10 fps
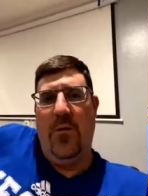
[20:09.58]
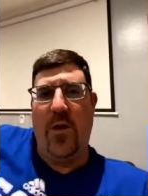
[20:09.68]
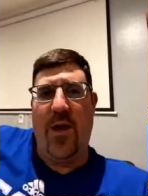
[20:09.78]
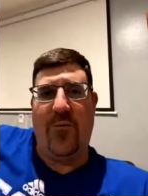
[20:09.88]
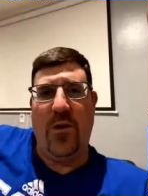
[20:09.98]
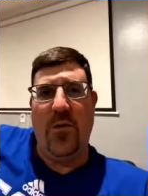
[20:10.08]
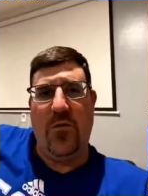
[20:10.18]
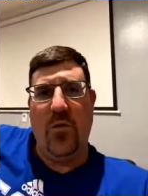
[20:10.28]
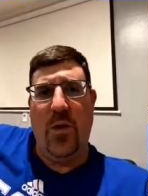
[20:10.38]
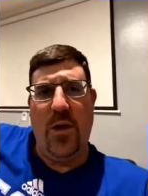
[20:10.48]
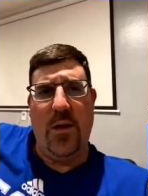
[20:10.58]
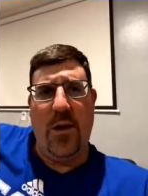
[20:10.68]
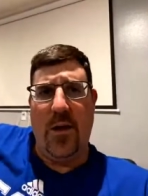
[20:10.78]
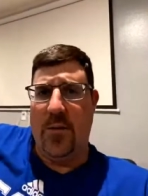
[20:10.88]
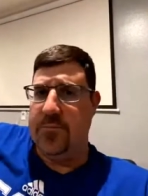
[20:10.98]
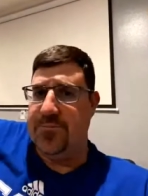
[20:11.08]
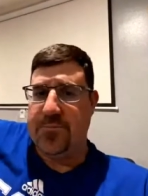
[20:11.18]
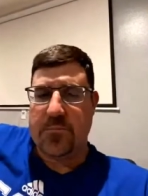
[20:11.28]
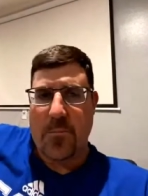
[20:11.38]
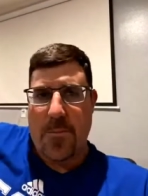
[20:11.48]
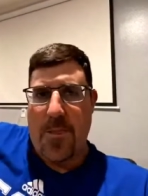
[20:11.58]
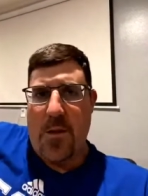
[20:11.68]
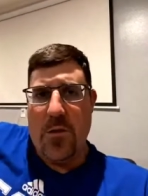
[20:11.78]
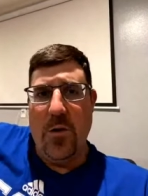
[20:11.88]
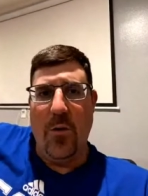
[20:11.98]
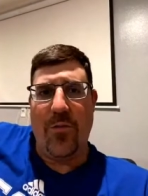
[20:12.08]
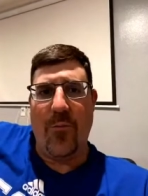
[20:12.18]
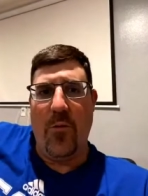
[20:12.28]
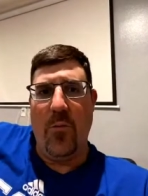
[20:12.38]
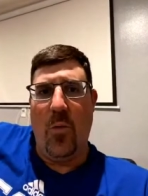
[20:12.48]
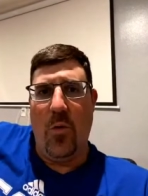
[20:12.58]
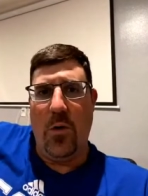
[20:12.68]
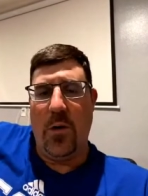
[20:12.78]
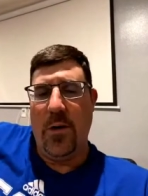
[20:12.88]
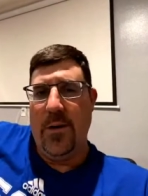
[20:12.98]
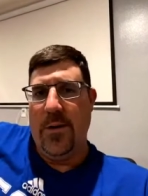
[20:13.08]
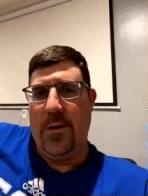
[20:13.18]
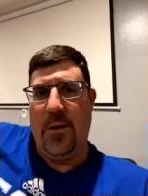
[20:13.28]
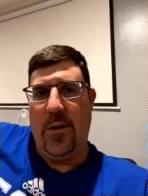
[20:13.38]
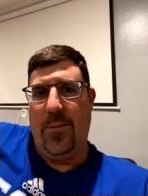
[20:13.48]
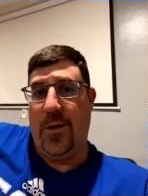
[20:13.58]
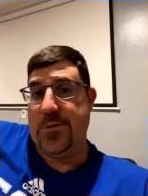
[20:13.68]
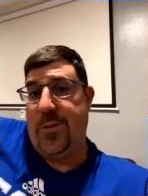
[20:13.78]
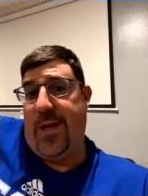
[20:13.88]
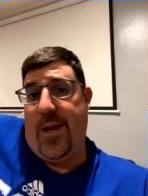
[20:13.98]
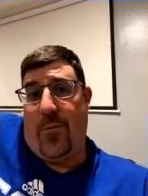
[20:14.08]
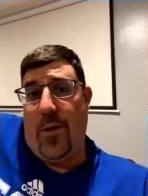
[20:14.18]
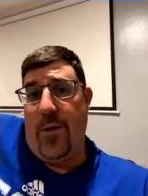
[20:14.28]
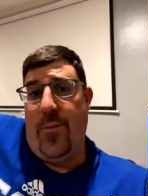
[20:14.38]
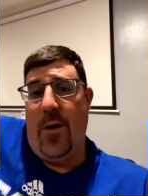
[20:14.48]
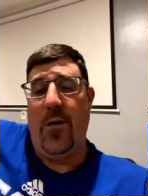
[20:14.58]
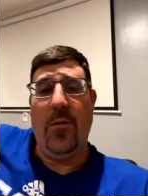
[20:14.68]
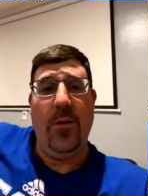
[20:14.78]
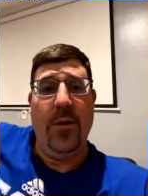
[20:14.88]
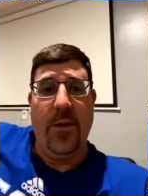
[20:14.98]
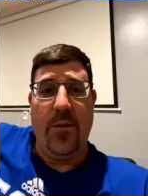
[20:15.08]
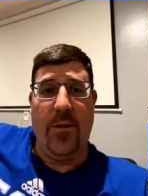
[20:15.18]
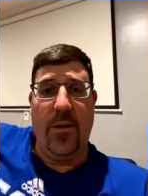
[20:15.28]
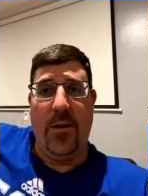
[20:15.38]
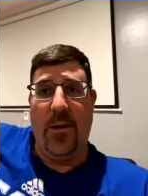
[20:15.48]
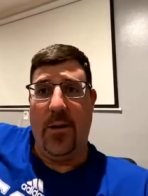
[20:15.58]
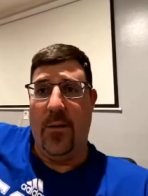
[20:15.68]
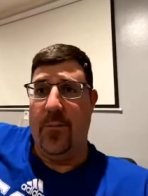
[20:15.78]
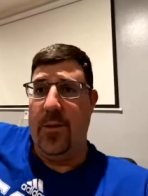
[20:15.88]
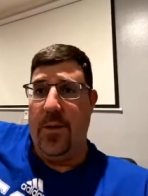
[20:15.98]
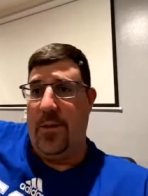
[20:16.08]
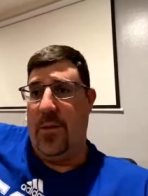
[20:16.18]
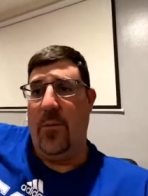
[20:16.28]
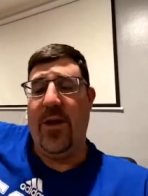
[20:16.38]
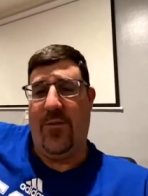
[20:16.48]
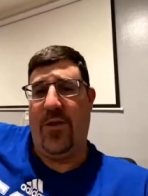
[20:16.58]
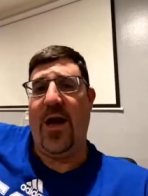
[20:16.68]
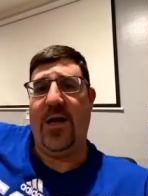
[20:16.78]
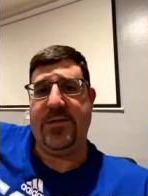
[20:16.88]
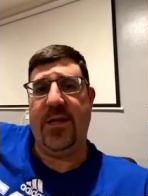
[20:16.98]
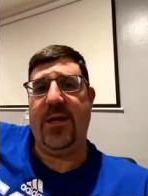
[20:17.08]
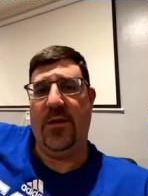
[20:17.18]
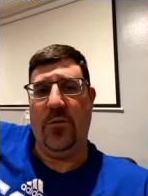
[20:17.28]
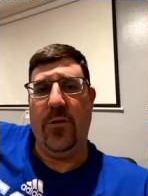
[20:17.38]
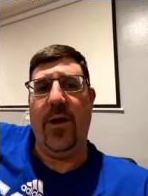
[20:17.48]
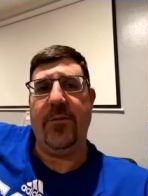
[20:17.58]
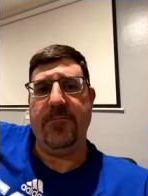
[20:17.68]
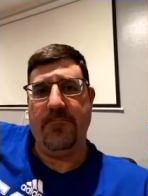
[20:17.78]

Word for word: we have to get into a um, you know a throwing war uh, because we can't run the ball, then um, then we have guys that can do that.